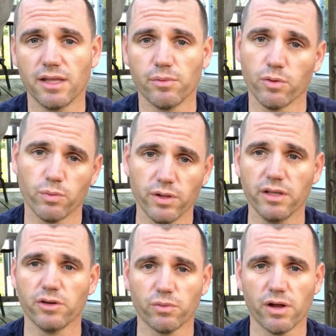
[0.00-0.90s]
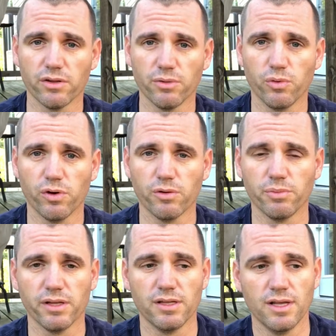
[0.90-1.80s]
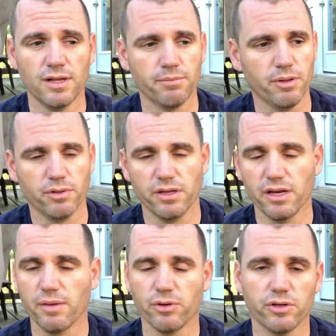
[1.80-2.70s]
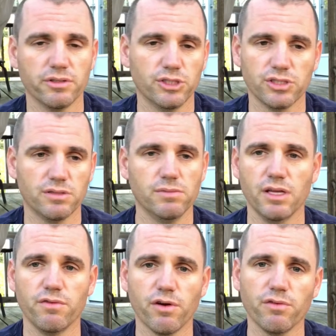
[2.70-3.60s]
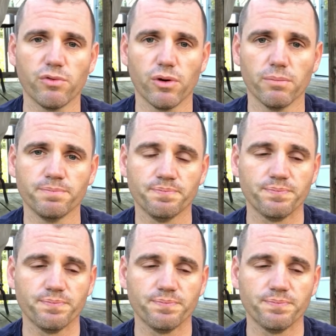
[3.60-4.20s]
They were willing to run on the board, but people in the neighborhood just didn't vote for them.